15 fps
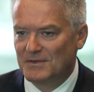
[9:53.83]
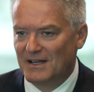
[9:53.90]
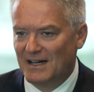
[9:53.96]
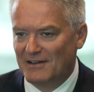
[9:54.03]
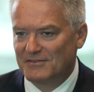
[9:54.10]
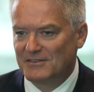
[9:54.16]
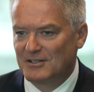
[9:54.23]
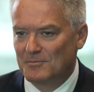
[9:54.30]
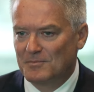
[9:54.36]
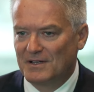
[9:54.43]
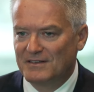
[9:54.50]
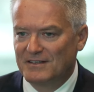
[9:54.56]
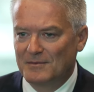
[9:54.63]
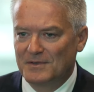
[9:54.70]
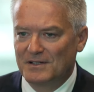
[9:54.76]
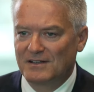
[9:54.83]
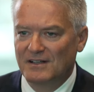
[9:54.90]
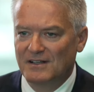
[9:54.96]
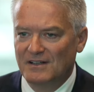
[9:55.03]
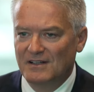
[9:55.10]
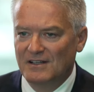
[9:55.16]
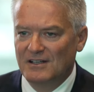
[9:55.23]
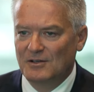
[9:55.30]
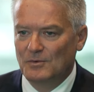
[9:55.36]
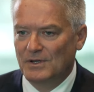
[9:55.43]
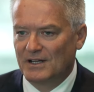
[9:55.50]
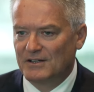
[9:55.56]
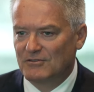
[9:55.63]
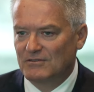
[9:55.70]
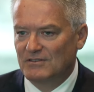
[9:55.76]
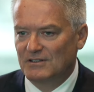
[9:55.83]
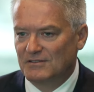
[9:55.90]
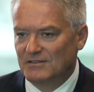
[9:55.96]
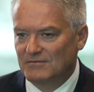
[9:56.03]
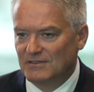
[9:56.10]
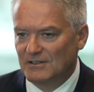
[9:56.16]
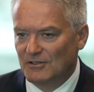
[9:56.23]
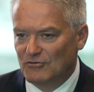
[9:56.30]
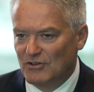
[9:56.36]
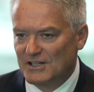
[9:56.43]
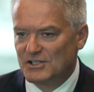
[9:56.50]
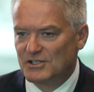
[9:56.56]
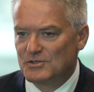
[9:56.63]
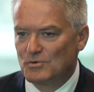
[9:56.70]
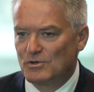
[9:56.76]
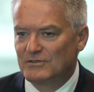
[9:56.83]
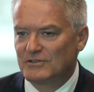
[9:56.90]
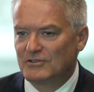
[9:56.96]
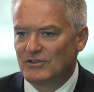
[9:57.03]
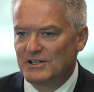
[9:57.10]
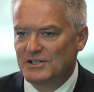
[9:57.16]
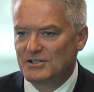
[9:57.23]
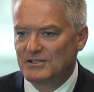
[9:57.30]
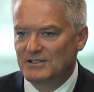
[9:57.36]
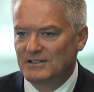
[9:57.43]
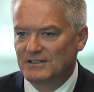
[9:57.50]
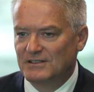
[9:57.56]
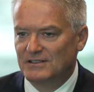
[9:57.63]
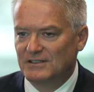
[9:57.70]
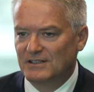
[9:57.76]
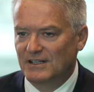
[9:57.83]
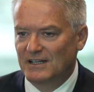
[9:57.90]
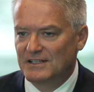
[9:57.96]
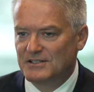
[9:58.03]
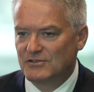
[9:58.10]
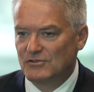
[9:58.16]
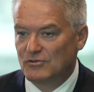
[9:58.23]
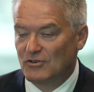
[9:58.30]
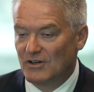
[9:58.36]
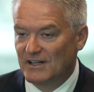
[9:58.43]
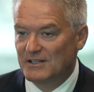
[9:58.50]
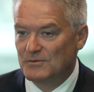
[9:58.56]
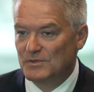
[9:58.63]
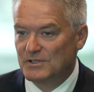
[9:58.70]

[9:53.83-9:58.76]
After the pandemic, we had Russia's war of aggression against Ukraine,